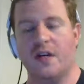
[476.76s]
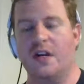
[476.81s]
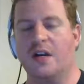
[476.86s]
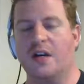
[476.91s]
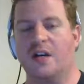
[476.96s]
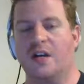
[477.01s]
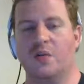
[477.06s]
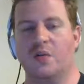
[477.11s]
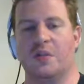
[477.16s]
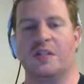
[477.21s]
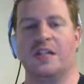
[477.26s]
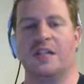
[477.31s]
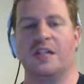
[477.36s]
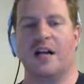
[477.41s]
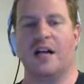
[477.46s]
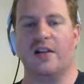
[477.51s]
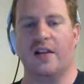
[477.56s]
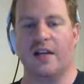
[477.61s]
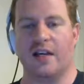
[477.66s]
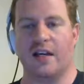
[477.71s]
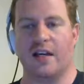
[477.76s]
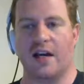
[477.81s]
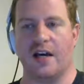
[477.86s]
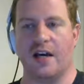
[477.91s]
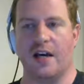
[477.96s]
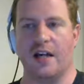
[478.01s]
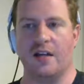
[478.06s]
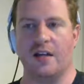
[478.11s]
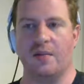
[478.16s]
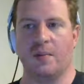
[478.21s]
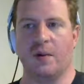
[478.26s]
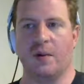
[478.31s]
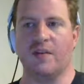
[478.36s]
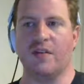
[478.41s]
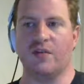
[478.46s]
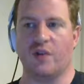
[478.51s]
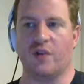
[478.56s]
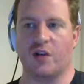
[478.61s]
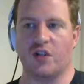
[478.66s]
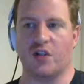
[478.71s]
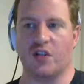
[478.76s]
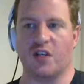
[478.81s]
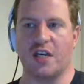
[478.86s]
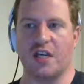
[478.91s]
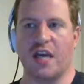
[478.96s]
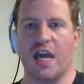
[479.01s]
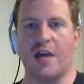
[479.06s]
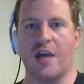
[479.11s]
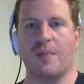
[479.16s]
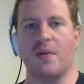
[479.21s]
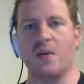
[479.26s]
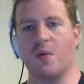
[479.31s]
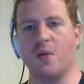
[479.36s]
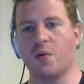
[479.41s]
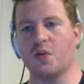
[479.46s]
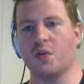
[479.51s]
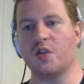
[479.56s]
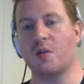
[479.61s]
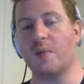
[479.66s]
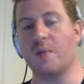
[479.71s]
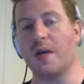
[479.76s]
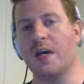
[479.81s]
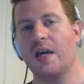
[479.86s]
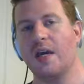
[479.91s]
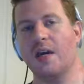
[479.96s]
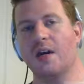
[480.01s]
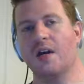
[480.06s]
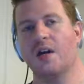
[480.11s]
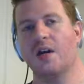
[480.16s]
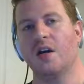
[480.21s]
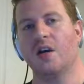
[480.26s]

So it's not like in the previous version of the game, it used to be